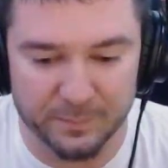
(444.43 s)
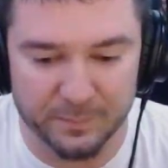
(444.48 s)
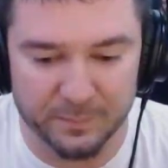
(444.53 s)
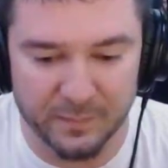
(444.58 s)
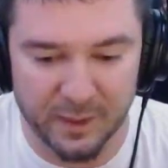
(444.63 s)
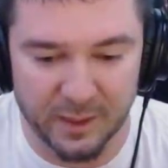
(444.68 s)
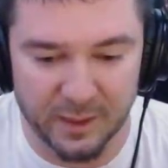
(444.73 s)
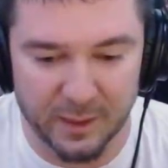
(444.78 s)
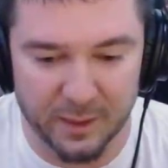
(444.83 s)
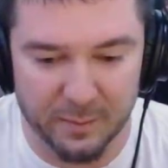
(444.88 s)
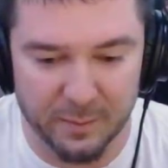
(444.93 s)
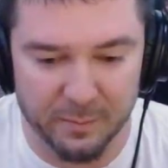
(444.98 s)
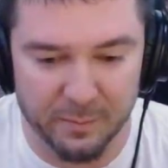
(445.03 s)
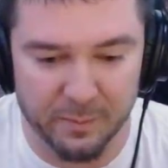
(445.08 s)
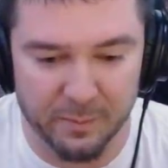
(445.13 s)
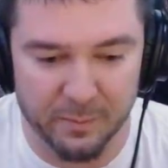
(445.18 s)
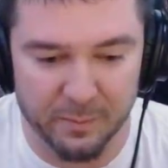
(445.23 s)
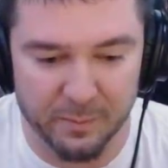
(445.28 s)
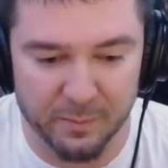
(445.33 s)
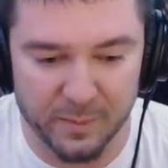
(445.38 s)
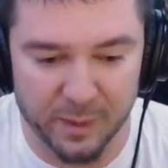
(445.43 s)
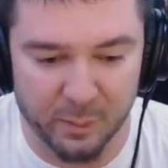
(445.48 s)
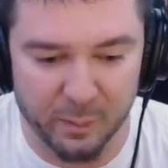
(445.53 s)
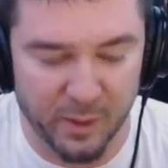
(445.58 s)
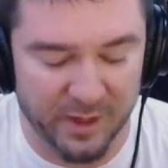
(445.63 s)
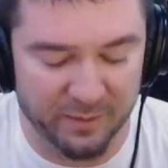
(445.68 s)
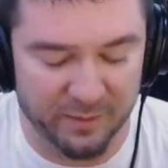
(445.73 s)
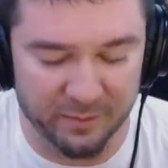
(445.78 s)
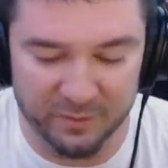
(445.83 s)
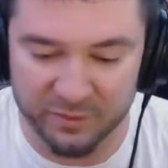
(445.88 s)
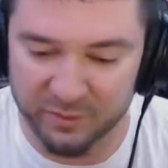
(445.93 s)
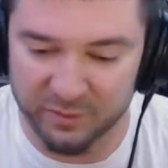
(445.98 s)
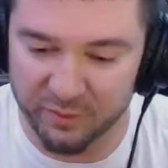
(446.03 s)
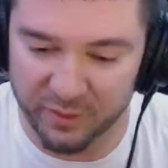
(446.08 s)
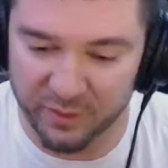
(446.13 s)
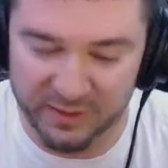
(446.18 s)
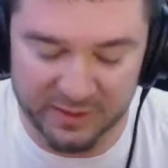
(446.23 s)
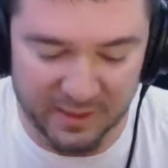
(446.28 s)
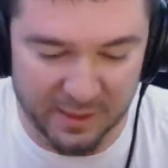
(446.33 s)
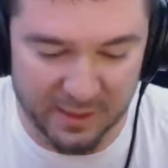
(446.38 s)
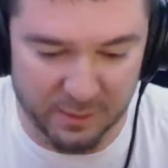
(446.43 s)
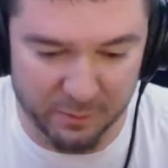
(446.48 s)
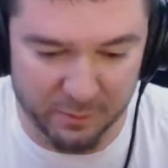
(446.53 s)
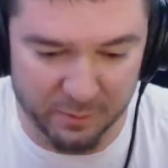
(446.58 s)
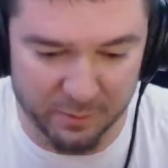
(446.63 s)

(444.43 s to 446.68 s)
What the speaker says: And my wife freaked out.